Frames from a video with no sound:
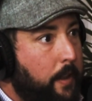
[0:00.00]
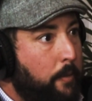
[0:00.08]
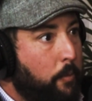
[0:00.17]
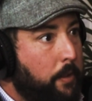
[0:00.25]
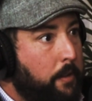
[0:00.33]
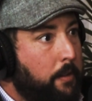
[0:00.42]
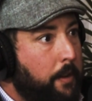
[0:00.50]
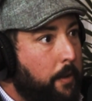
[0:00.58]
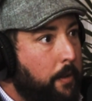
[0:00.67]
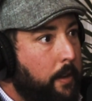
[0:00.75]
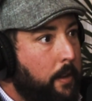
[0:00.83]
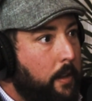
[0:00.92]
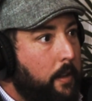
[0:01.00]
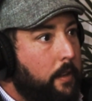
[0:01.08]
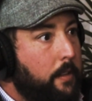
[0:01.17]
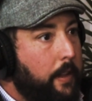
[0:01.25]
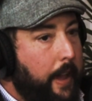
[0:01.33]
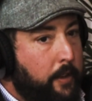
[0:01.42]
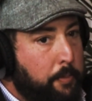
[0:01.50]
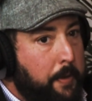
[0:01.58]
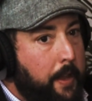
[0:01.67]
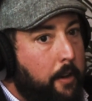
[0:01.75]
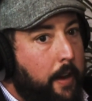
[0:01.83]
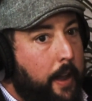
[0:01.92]
and what they're doing. The
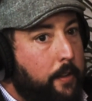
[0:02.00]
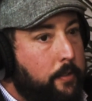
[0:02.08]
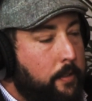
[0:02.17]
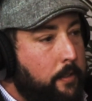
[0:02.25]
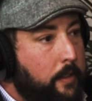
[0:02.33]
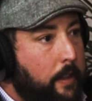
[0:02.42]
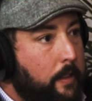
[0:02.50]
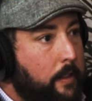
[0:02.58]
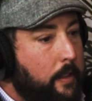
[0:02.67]
expediter has the